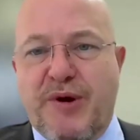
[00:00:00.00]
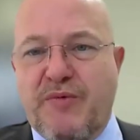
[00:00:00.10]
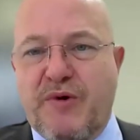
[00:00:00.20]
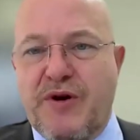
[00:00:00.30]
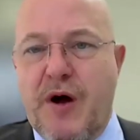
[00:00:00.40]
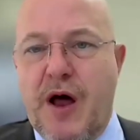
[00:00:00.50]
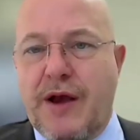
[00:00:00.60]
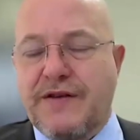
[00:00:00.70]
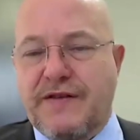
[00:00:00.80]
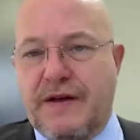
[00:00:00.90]
But we're
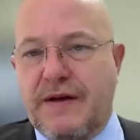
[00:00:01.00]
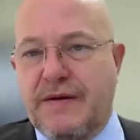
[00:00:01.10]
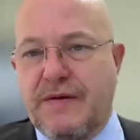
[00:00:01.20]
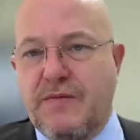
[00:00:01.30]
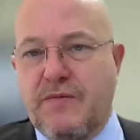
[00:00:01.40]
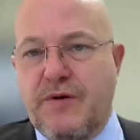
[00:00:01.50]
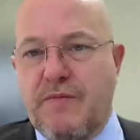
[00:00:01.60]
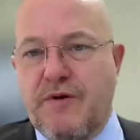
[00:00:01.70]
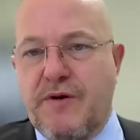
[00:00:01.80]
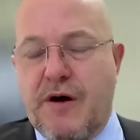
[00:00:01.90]
not
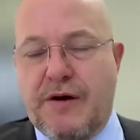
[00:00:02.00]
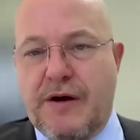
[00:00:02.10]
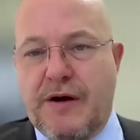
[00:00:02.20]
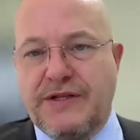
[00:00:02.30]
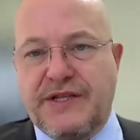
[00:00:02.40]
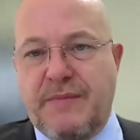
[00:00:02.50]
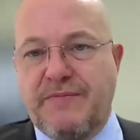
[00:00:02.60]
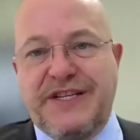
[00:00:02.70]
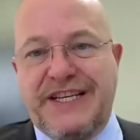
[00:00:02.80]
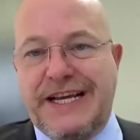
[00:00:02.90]
on
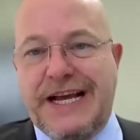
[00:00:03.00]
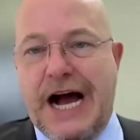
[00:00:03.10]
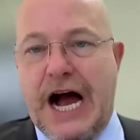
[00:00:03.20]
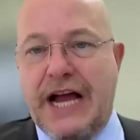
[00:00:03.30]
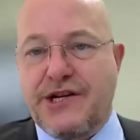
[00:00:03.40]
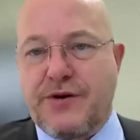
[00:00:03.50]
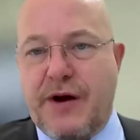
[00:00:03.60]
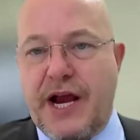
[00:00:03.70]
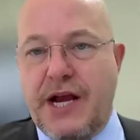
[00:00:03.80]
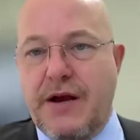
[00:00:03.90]
some DEI
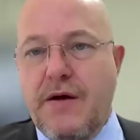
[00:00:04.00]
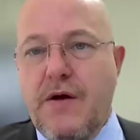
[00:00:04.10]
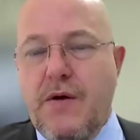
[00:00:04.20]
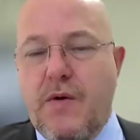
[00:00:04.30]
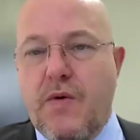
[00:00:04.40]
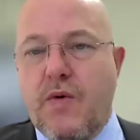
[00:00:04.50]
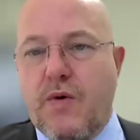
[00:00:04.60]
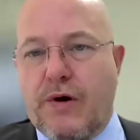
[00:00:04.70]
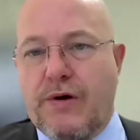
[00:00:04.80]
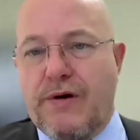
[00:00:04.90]
train
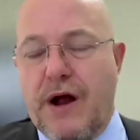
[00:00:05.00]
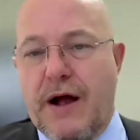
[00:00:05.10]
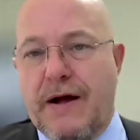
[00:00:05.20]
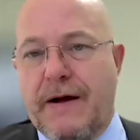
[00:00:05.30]
or